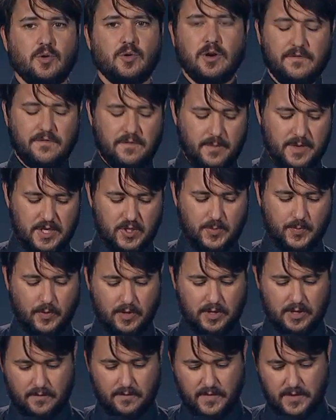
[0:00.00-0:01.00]
from his point
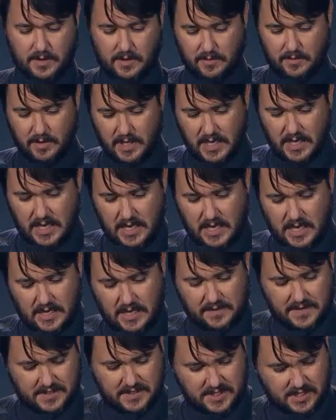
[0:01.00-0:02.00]
of view.
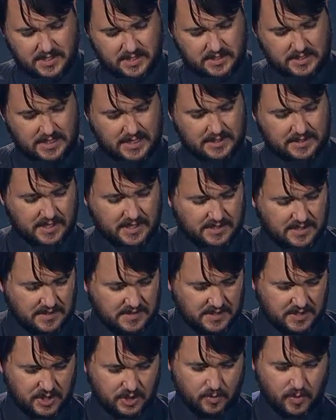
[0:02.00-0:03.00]
This is, says that
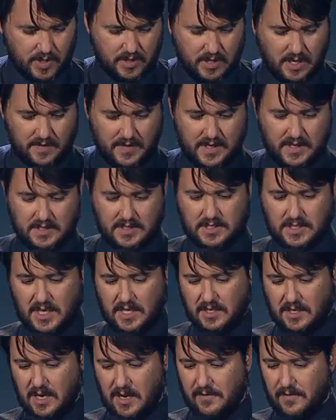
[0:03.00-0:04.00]
this is written on the inside
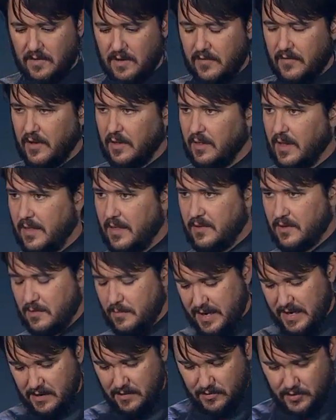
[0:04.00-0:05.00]
cover of a
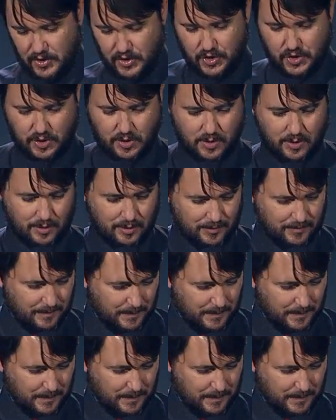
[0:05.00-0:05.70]
leather-bound journal.